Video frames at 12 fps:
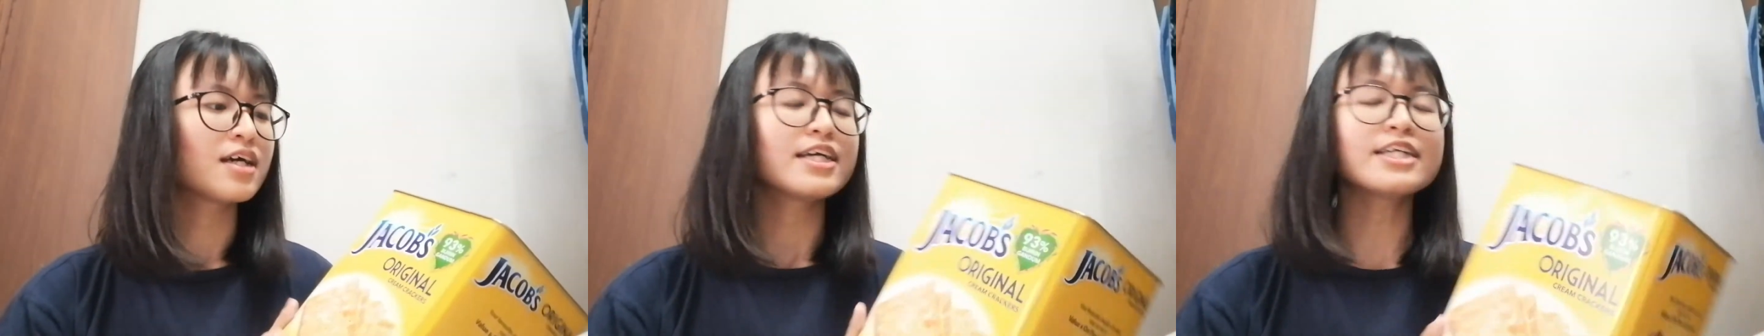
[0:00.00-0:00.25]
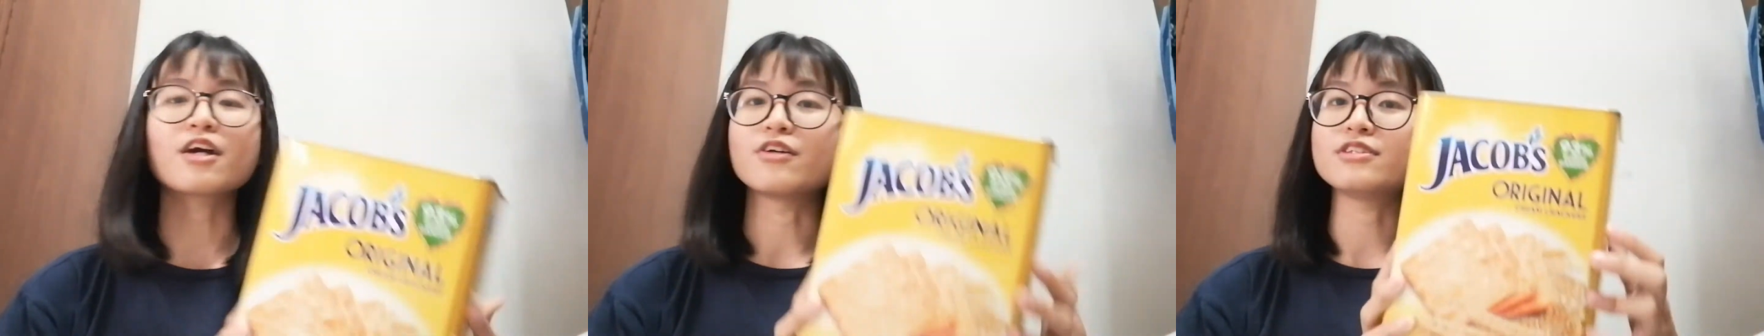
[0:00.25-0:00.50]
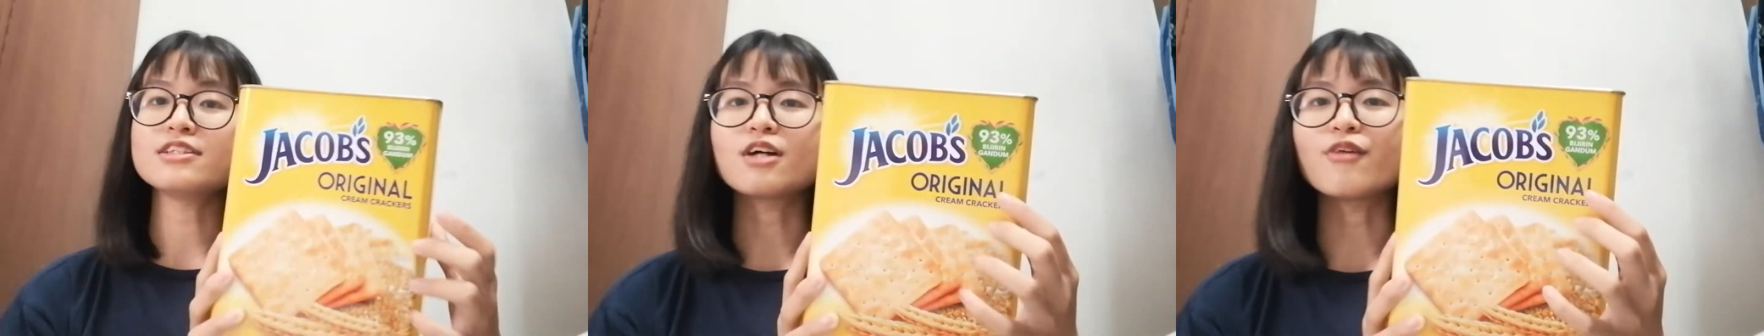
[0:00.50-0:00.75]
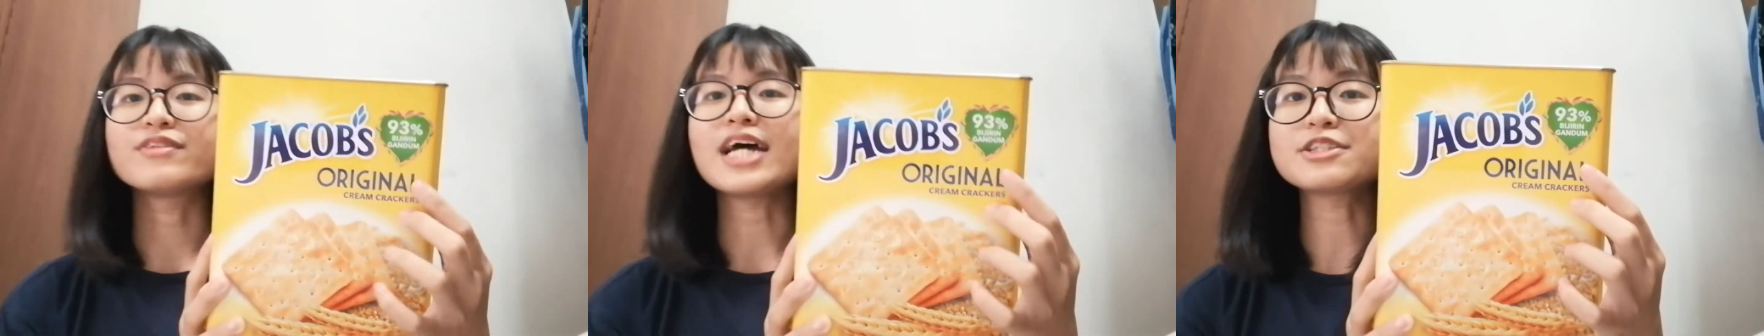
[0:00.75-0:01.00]
it consists
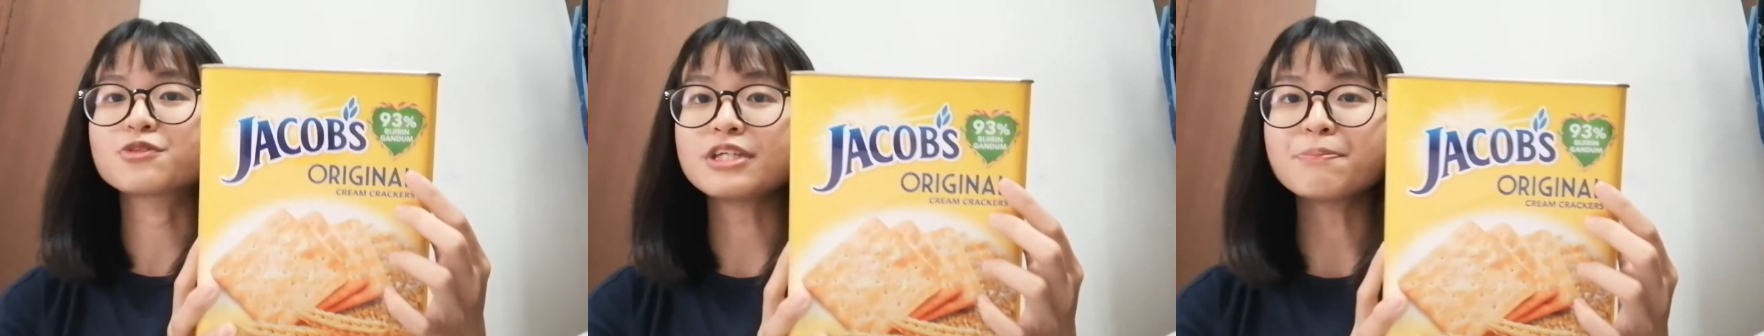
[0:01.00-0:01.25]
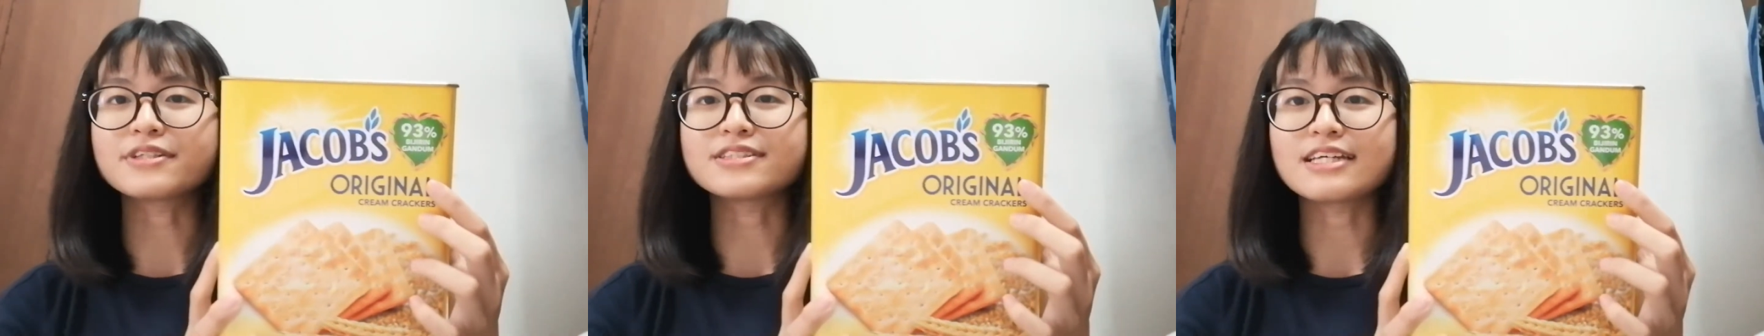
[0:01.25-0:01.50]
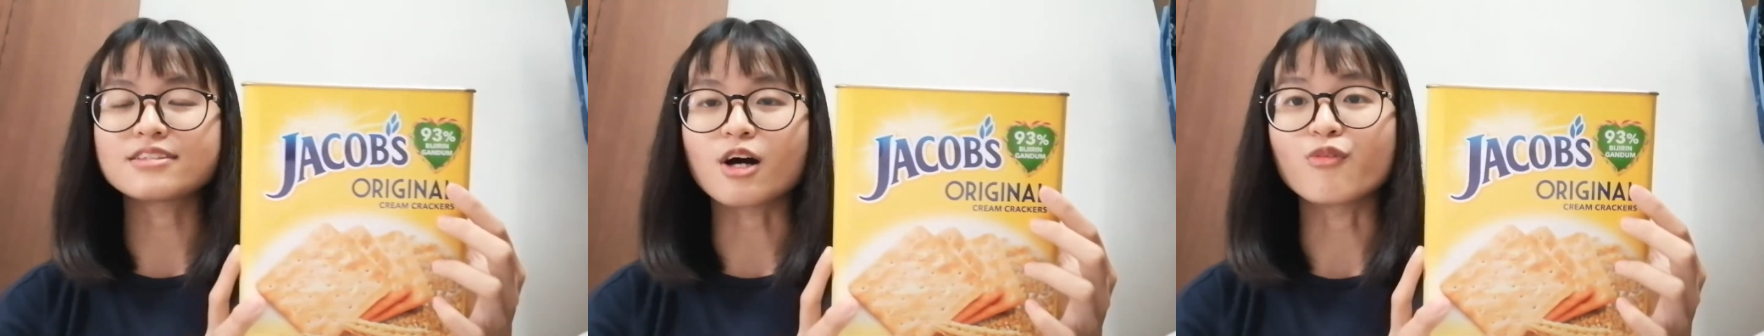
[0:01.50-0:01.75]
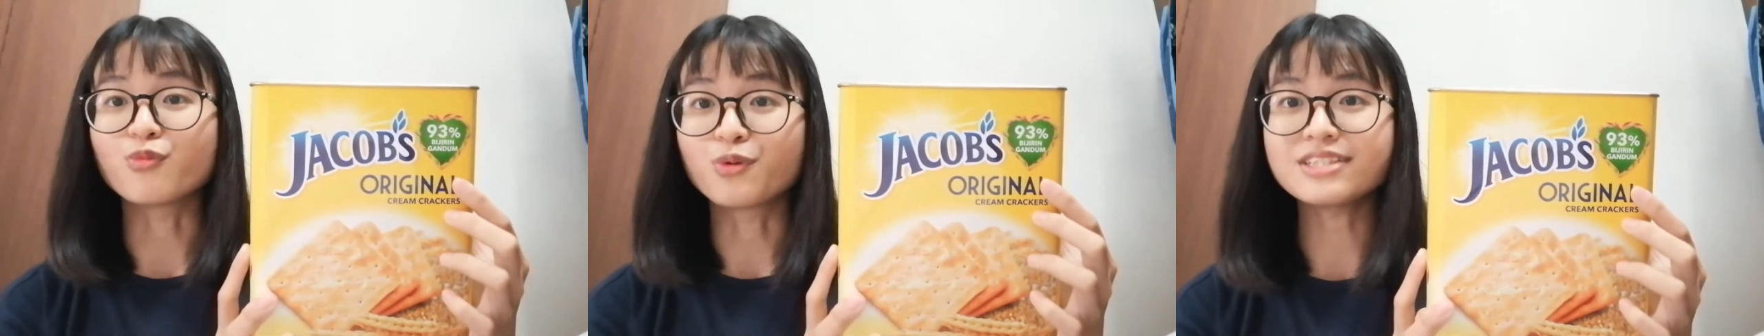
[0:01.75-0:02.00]
of 93%
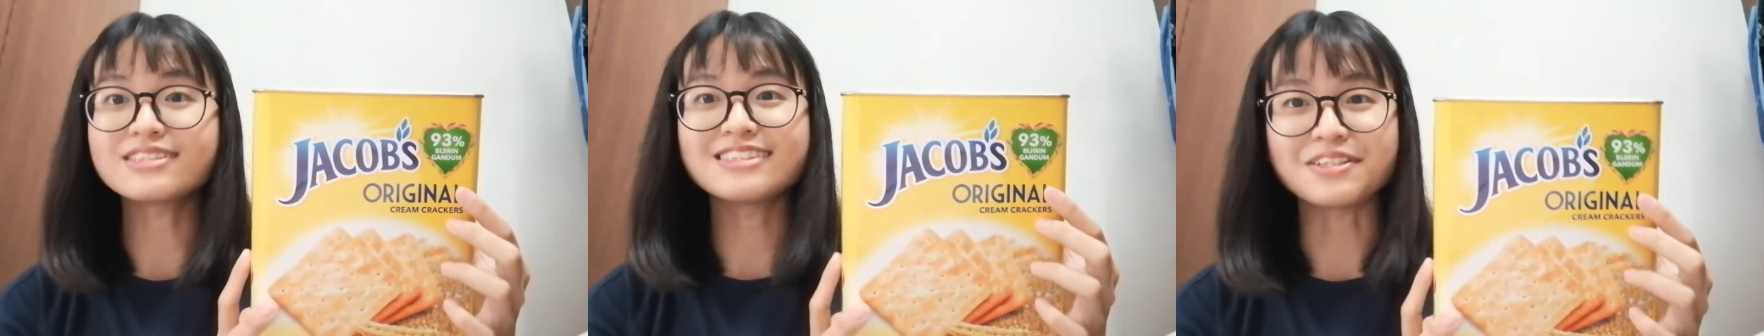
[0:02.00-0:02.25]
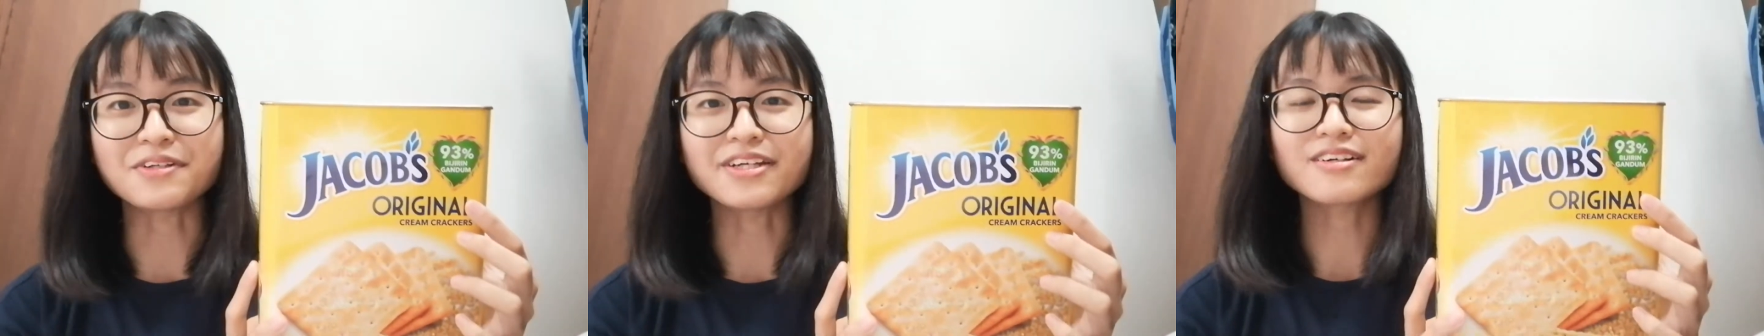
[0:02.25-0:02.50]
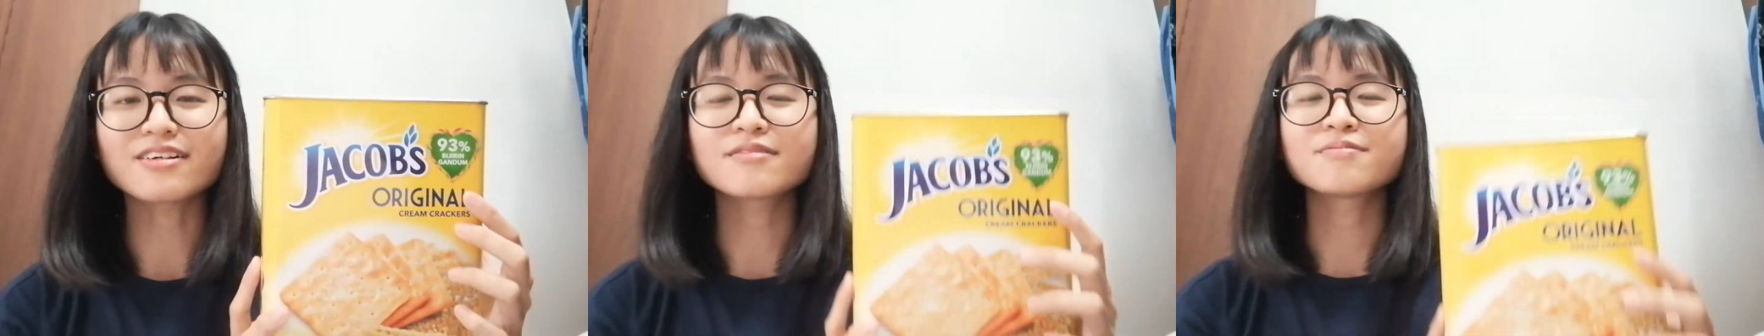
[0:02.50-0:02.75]
of wheat cereal.